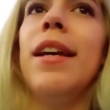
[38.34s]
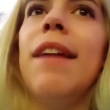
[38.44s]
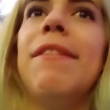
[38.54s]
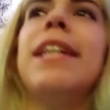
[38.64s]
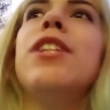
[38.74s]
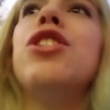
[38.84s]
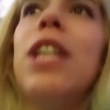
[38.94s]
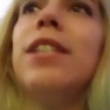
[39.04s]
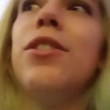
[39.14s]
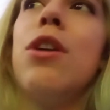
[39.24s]
if they can
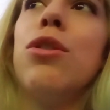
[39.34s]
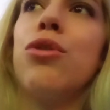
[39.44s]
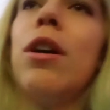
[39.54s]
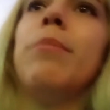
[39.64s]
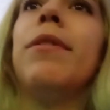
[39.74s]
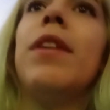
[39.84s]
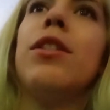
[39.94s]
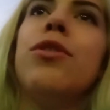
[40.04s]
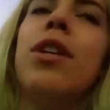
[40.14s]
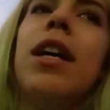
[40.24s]
do that to Donald Trump, if they
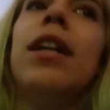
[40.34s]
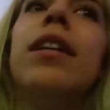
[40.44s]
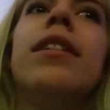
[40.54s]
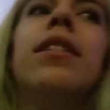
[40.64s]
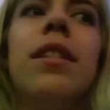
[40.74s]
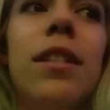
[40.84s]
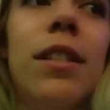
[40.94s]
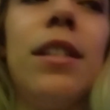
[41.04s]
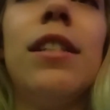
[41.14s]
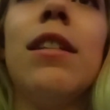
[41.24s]
can do that
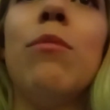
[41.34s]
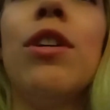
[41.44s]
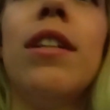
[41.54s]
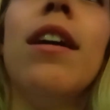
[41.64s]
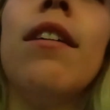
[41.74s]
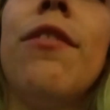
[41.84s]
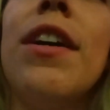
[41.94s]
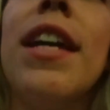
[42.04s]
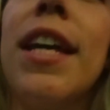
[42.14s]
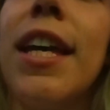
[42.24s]
to someone of
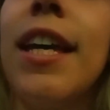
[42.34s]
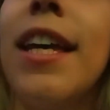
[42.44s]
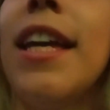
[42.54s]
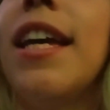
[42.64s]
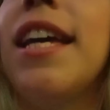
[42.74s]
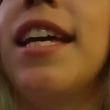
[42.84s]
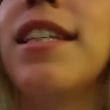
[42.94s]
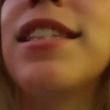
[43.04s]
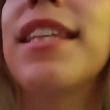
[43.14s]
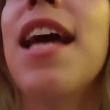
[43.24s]

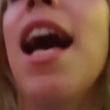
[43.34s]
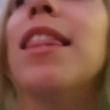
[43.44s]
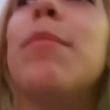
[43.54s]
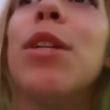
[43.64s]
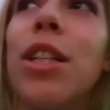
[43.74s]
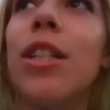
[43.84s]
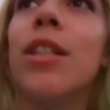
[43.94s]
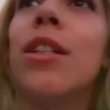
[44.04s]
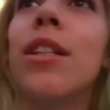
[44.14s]
his caliber,